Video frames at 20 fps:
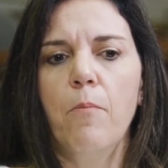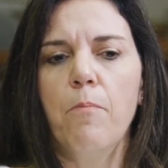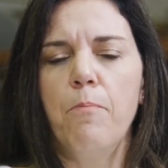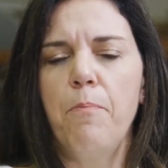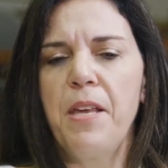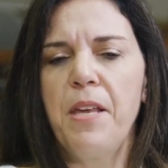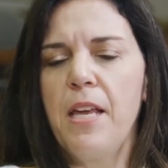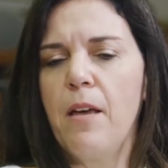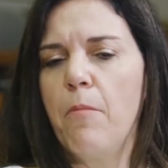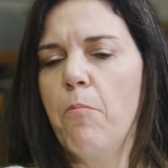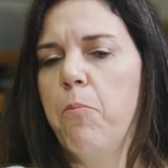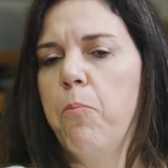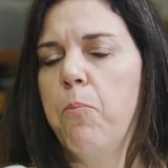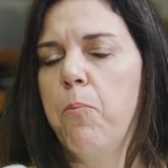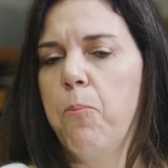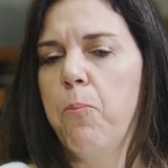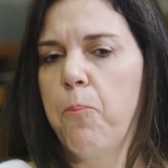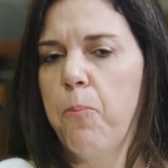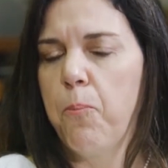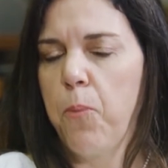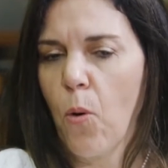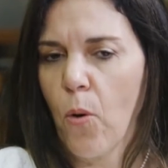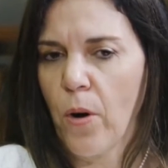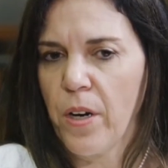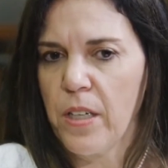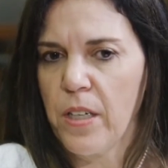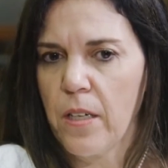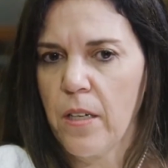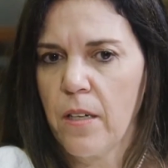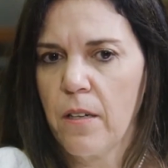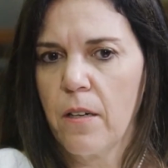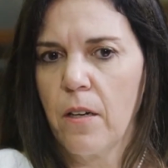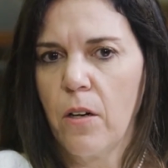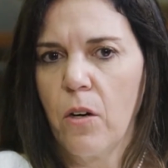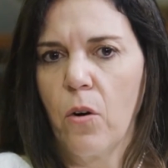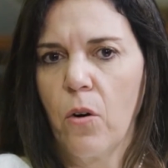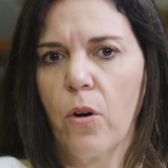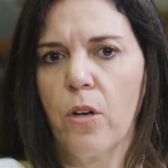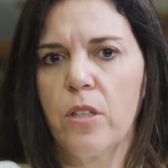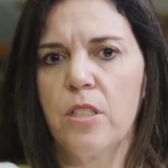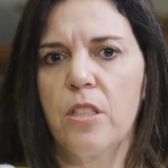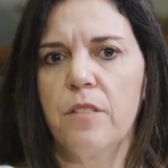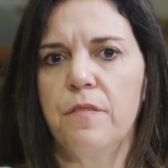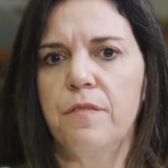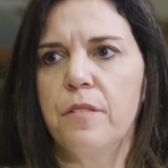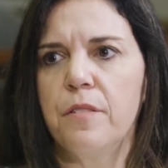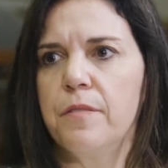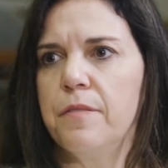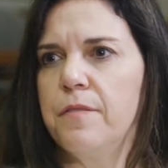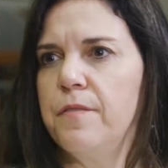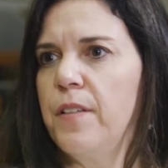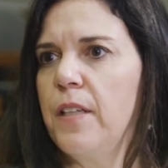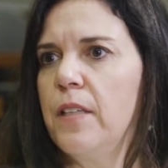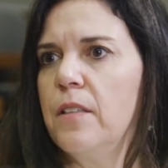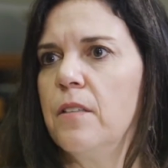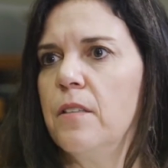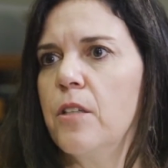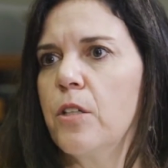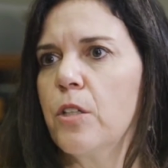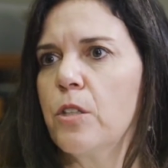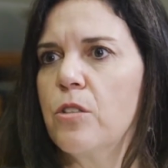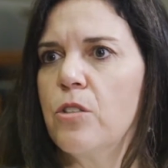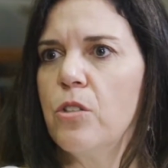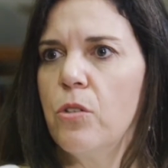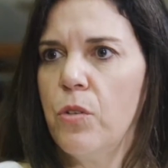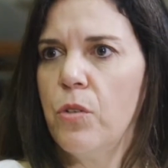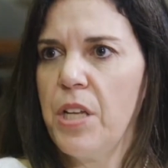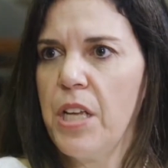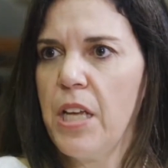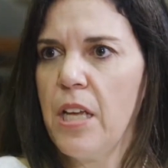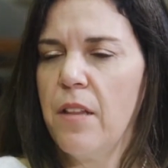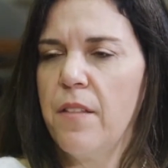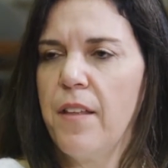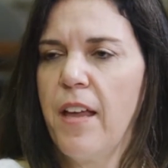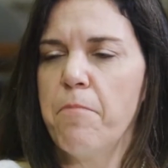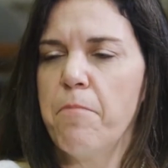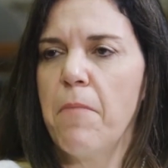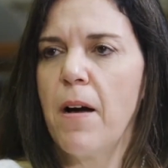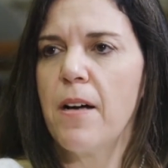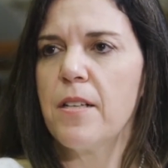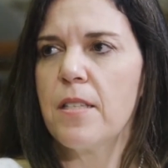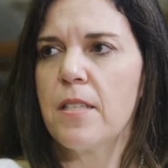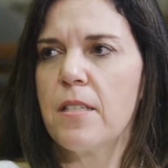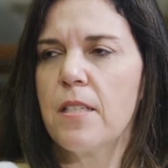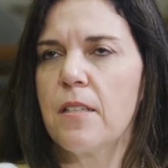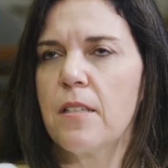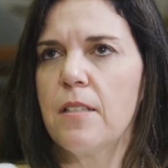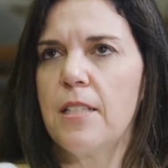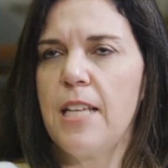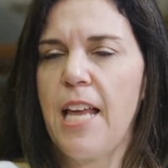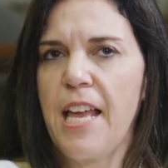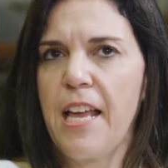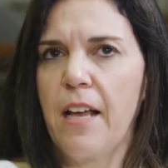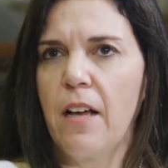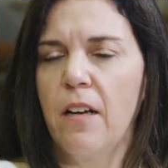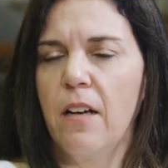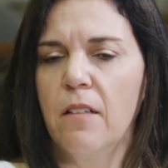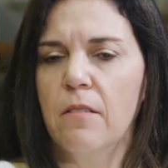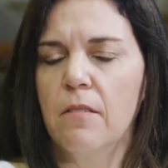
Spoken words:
be important or to fulfill their duty, they must take